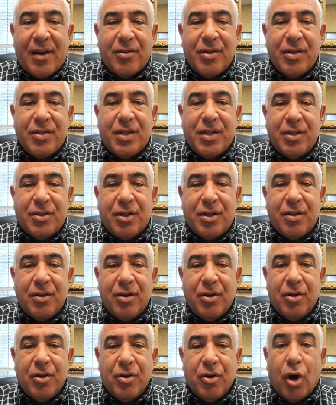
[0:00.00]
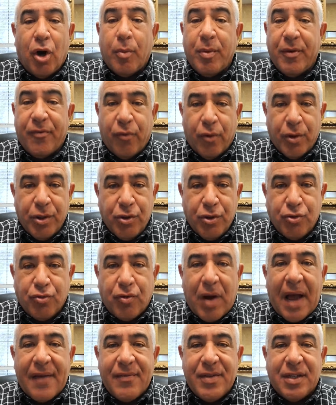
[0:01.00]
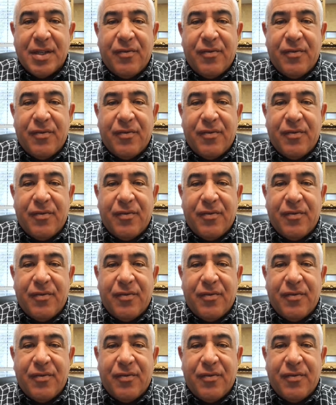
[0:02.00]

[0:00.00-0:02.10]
decision, or before you drive this